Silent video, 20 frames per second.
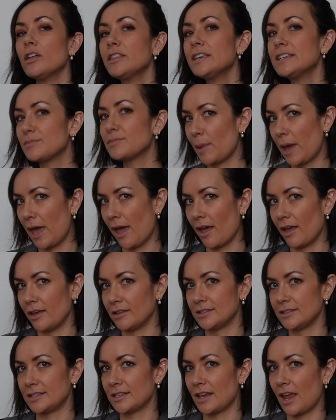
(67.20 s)
these
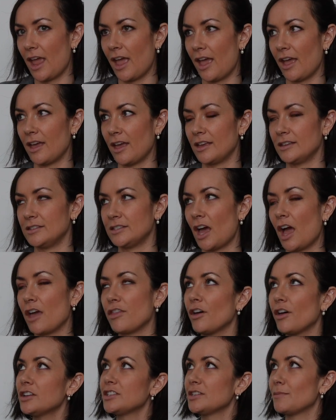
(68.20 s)
pants and I
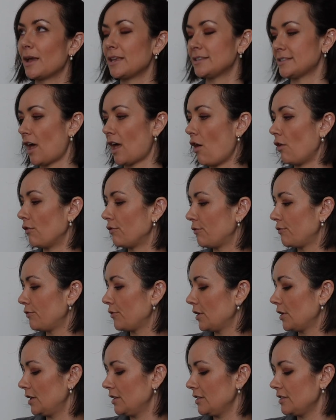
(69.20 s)
thought to myself,
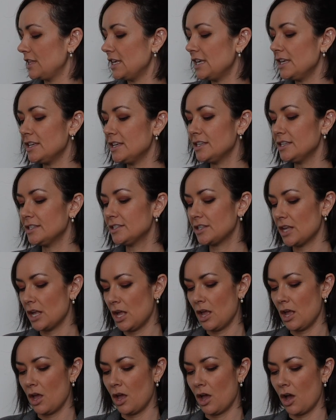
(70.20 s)
these
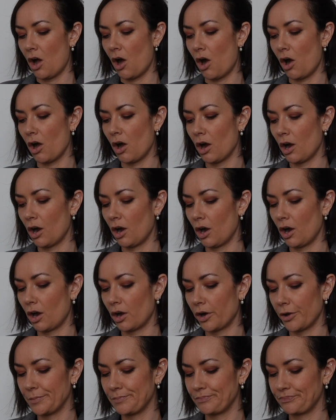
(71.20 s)

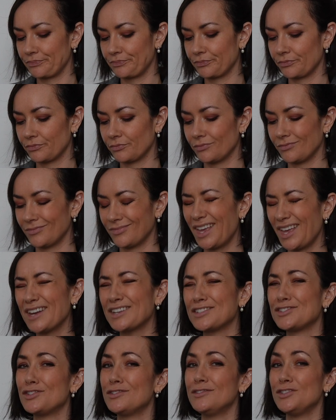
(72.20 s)
are
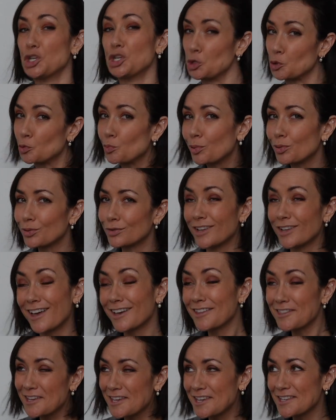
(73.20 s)
not a dupe
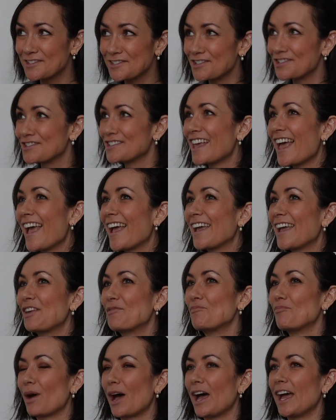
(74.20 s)
like the kids are
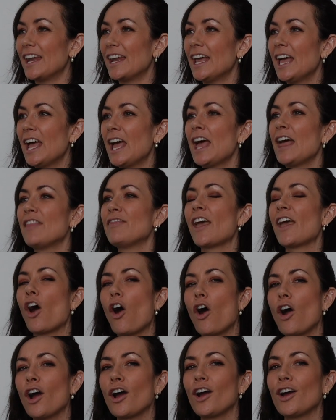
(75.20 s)
saying, but they
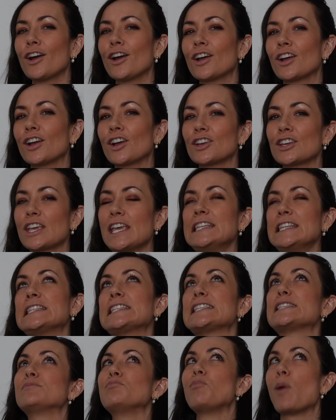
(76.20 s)
are
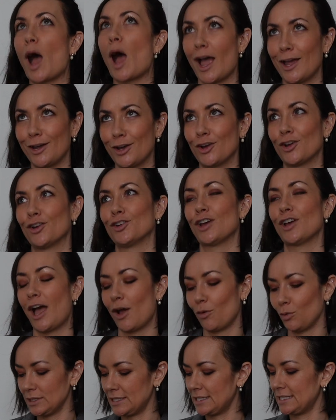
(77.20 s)
inspired, I
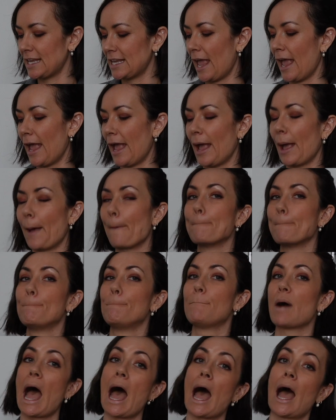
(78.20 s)
would say,
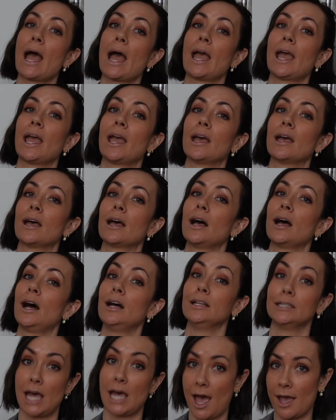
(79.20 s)
by
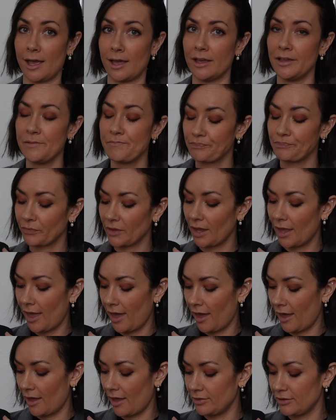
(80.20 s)
Alaïa
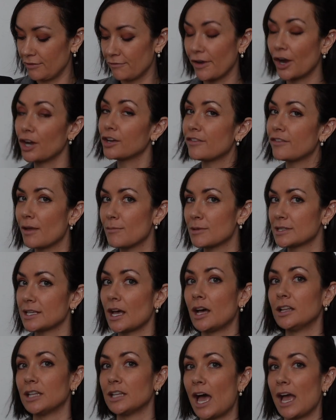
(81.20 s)
and the very famous
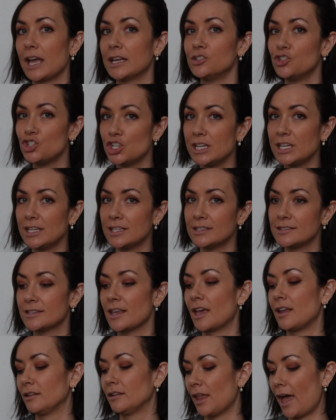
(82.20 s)
Alaïa jeans
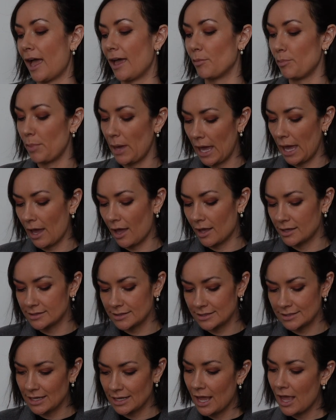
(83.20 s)
and Alaïa
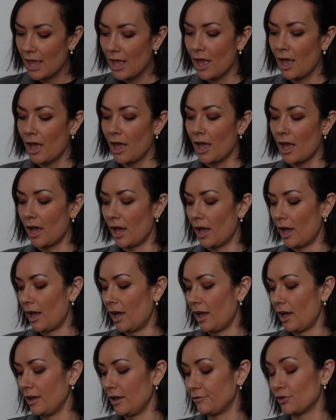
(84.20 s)
pants.
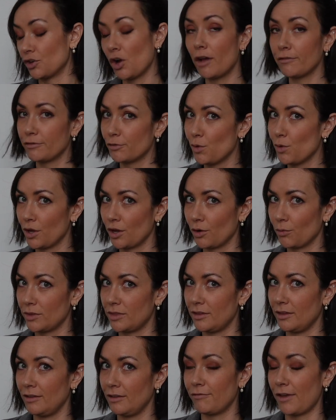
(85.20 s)
If you're not familiar with
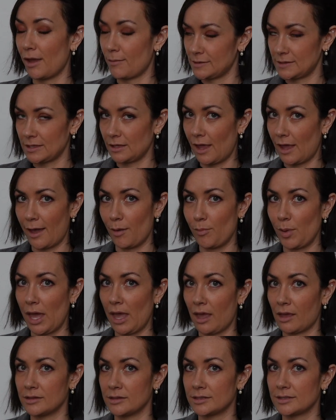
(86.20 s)
the famous Alaïa
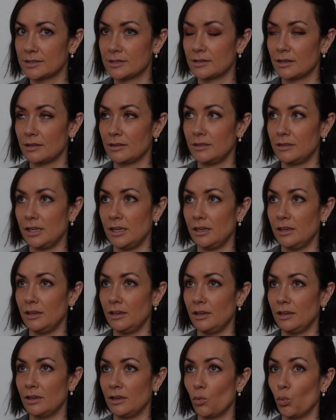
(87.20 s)
pants,
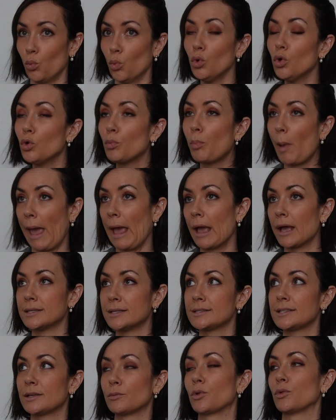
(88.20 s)
the wool
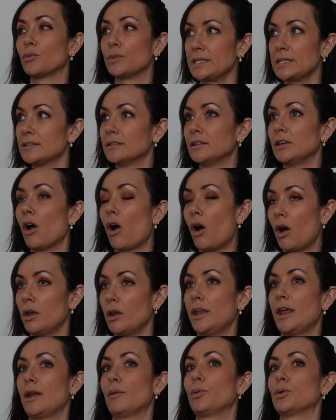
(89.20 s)
pants that were recently on
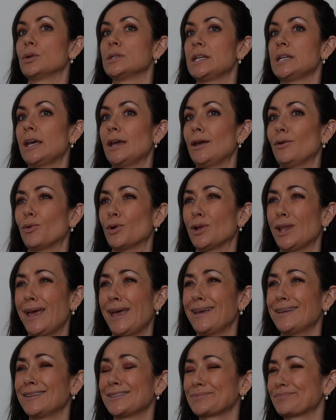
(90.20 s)
Net-a-Porter were
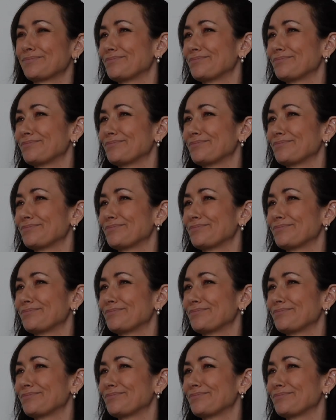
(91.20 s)
like